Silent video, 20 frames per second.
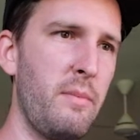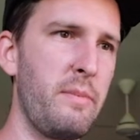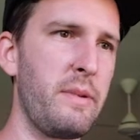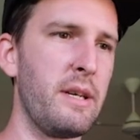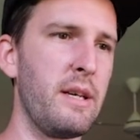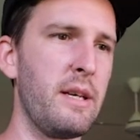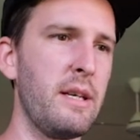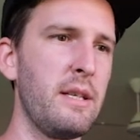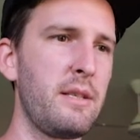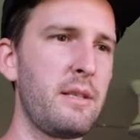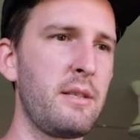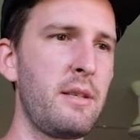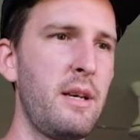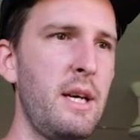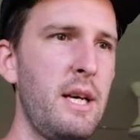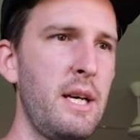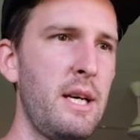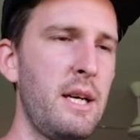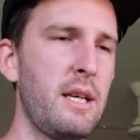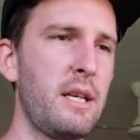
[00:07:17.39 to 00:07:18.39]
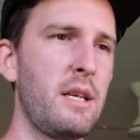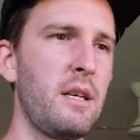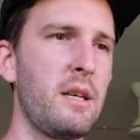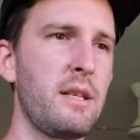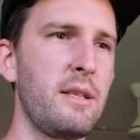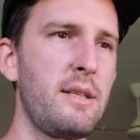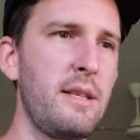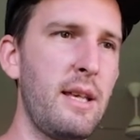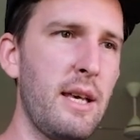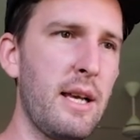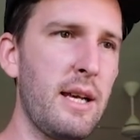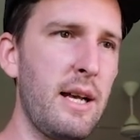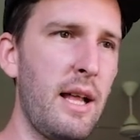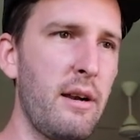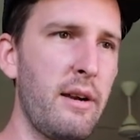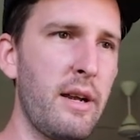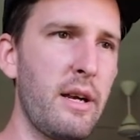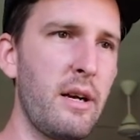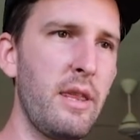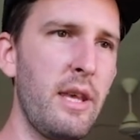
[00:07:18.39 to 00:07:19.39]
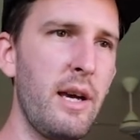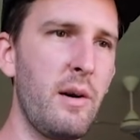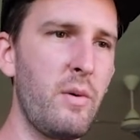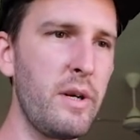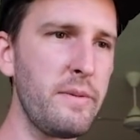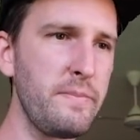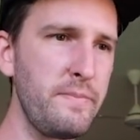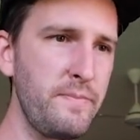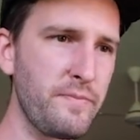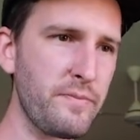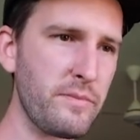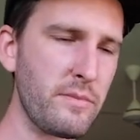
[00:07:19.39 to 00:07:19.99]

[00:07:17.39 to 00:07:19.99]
appears, you can see the coloring on that one.